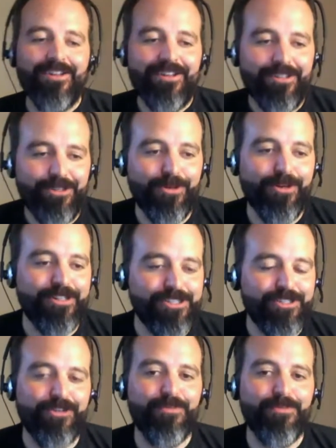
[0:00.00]
you're a
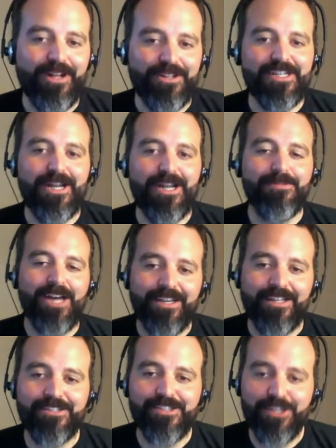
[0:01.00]
screwball, stop
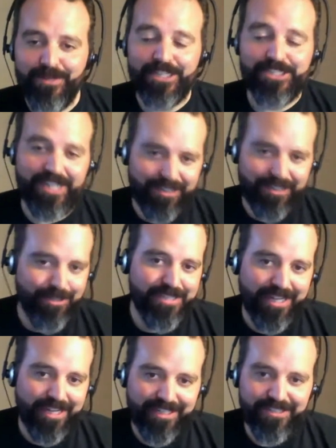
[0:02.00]
talking so much at
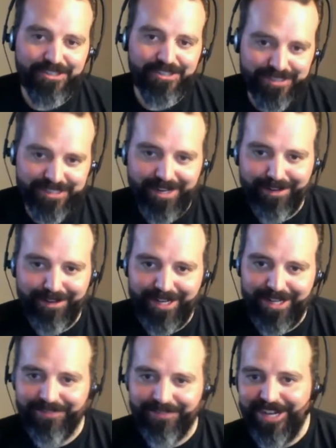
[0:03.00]

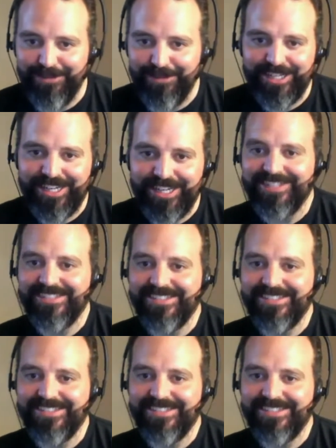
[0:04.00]
coteindustries.com, I will get it.